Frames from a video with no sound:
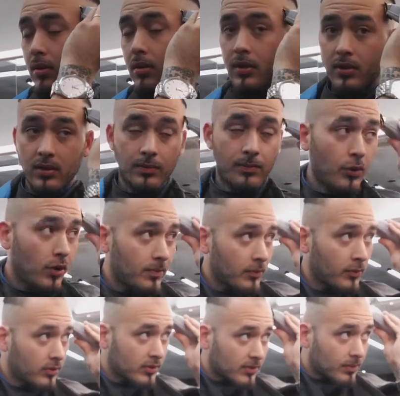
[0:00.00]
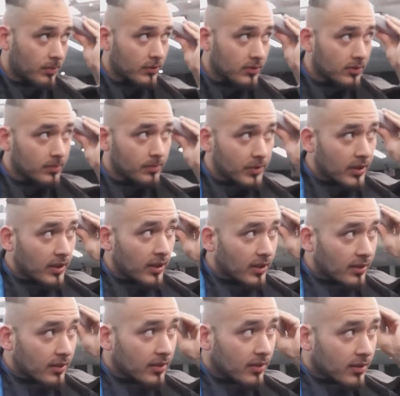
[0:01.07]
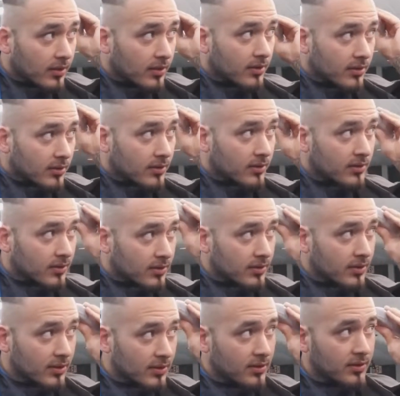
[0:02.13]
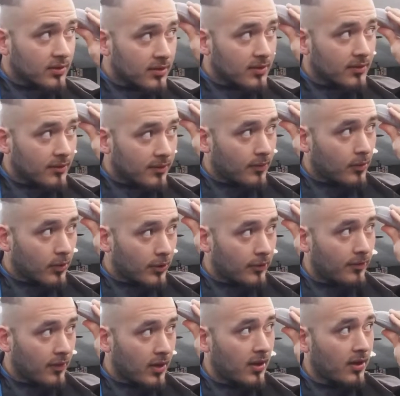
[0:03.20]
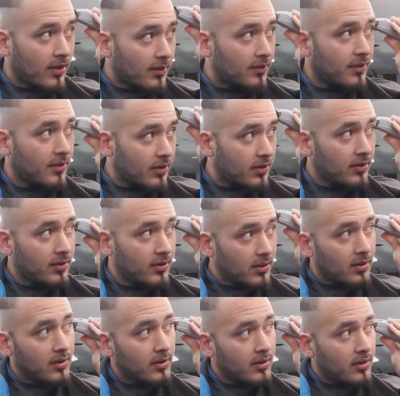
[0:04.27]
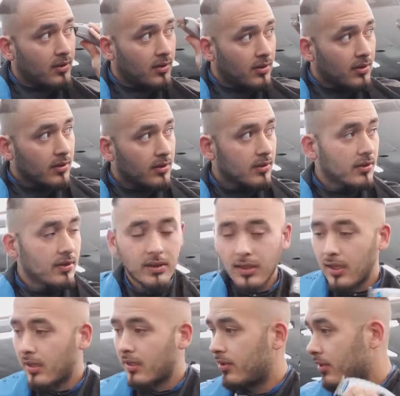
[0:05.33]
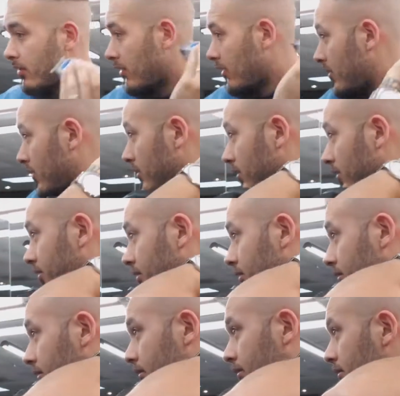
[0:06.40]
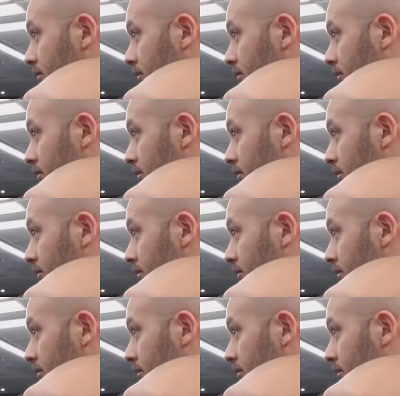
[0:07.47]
His appointment was supposed to be at 6:45. He got here early, so